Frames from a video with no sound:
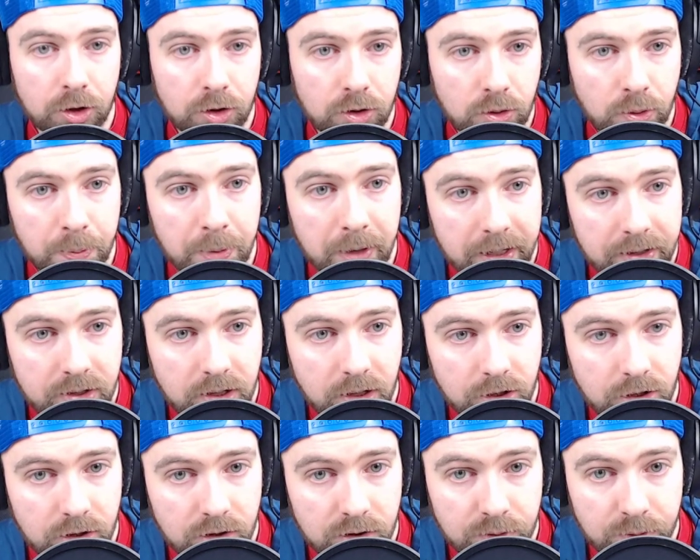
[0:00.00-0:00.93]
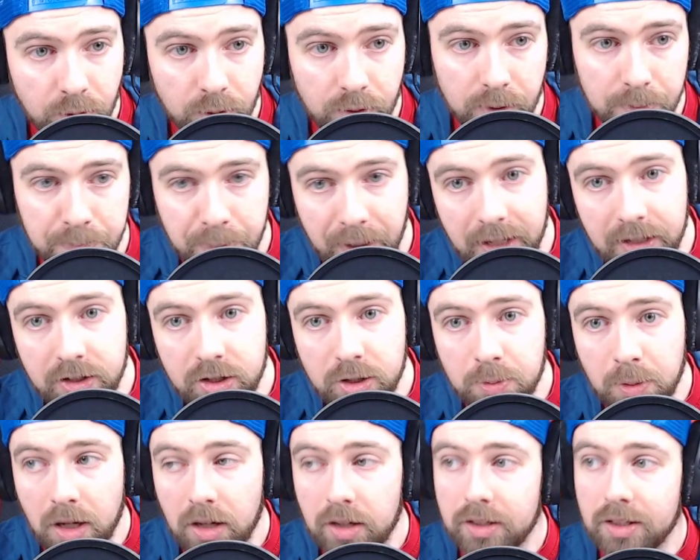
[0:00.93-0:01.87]
do play sessions for the balance
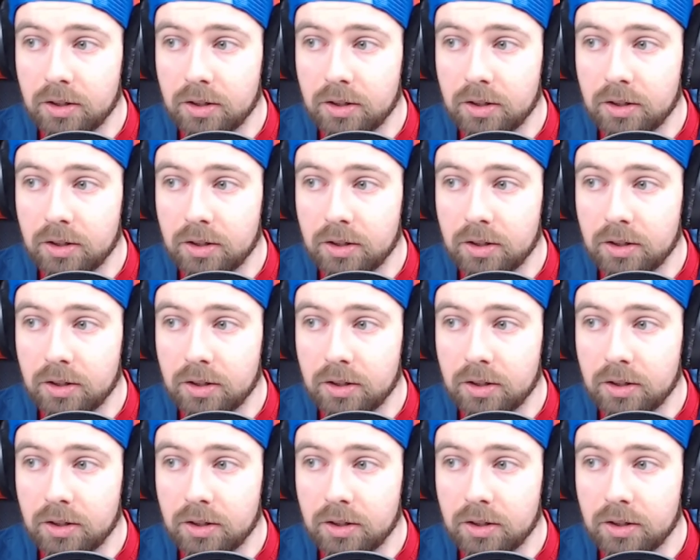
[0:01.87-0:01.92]
mod,